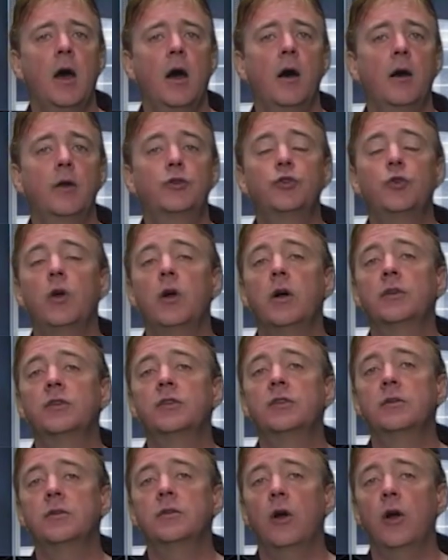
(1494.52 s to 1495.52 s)
Uh,
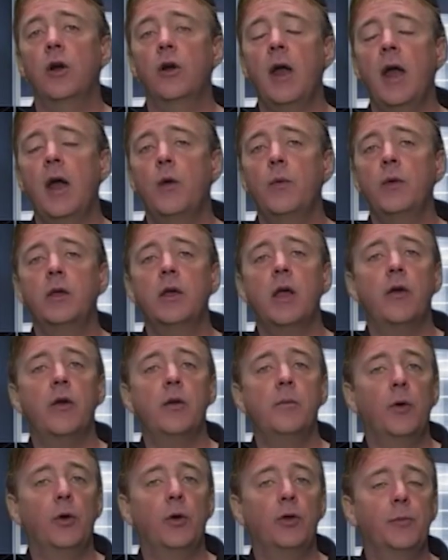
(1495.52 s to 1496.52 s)
trunks are how we
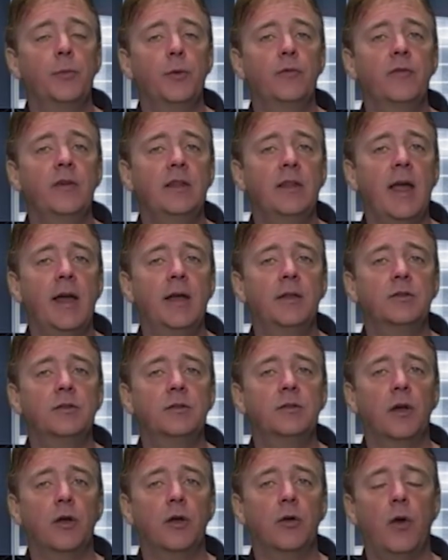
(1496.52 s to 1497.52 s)
carry multiple
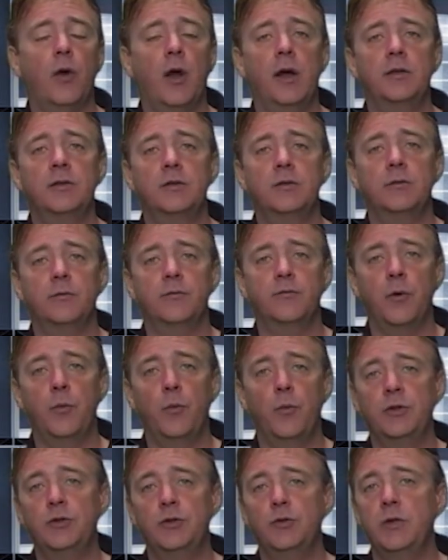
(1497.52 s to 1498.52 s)
VLANs across
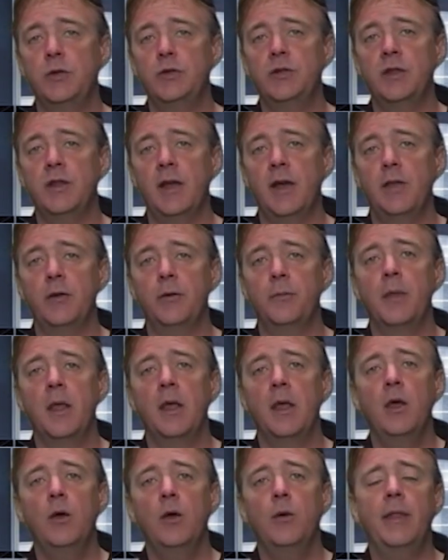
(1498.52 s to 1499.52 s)
from one switch to the other
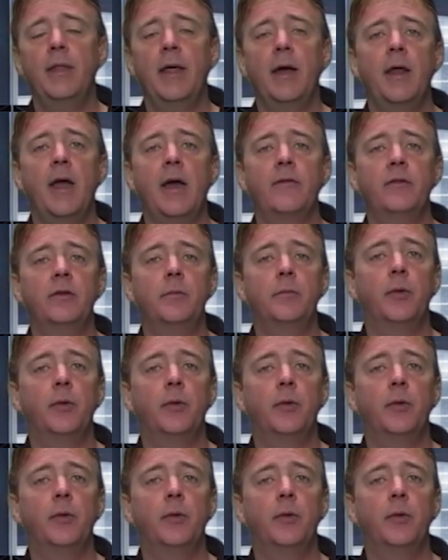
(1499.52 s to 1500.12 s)
without having